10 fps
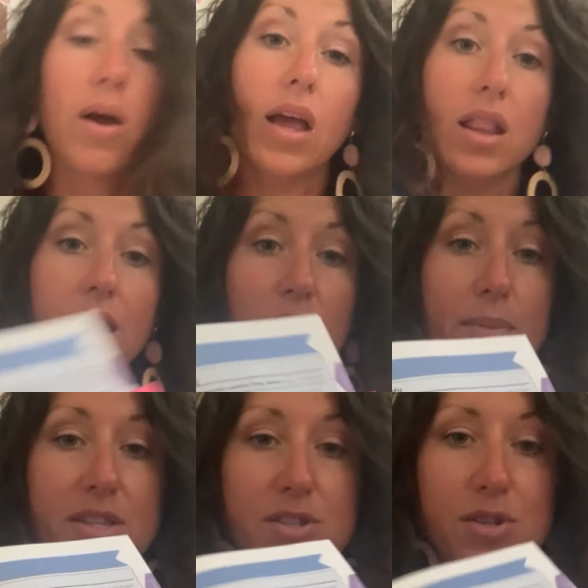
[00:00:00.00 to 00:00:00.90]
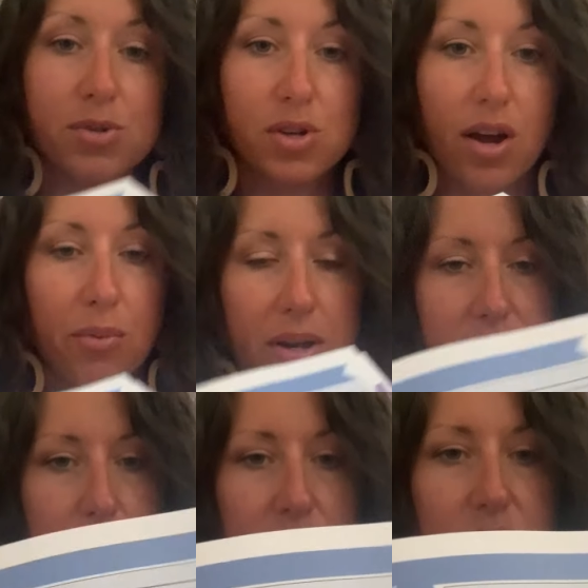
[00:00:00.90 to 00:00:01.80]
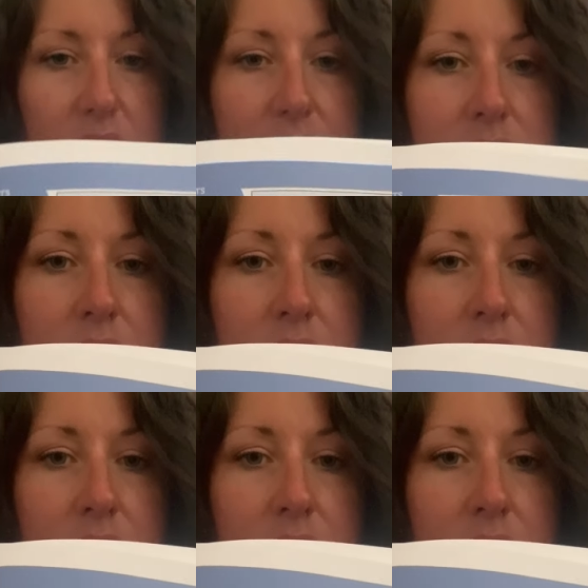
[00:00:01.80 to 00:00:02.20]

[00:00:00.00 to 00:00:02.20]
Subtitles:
in the ailments too, sorry, I wanted to mention